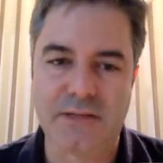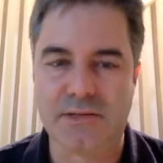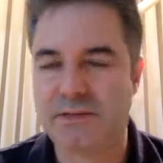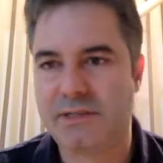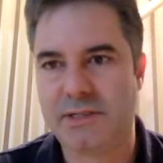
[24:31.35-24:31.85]
So
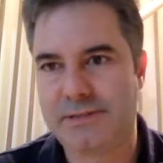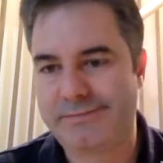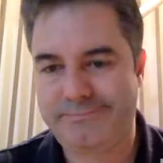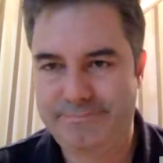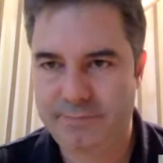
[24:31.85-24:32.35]
it's
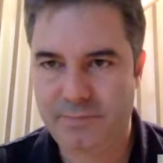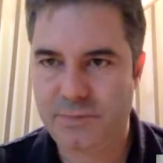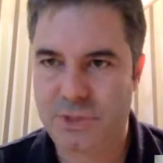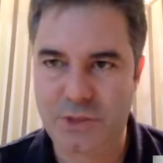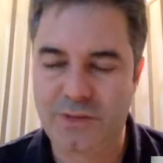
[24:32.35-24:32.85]
just
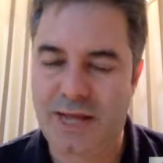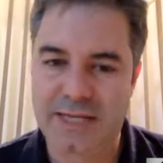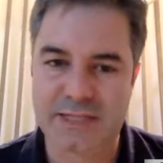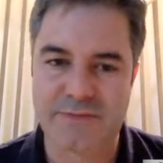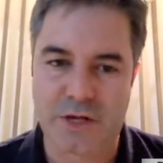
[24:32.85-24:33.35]
2
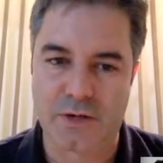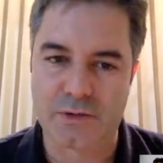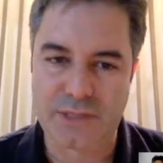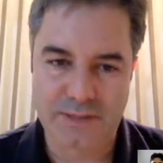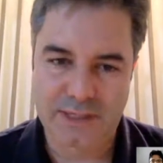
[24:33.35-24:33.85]
lines of
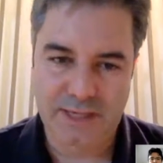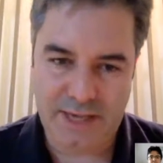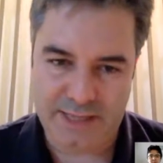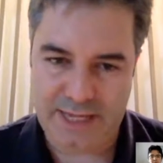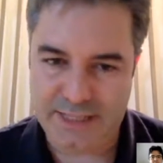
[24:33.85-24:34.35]
code,
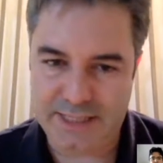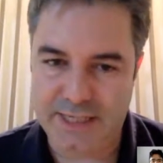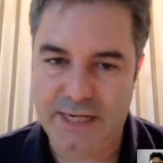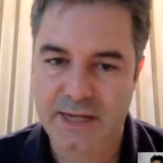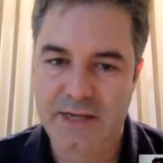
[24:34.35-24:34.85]
and that's
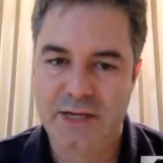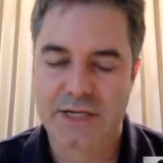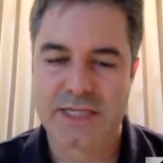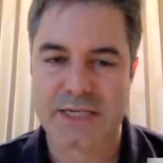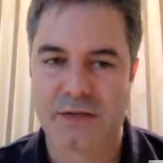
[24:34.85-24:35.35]
it.
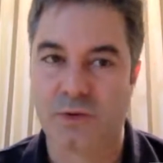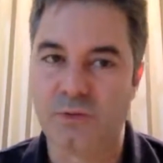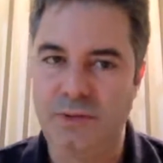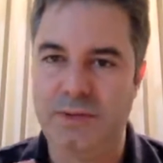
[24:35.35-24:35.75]
So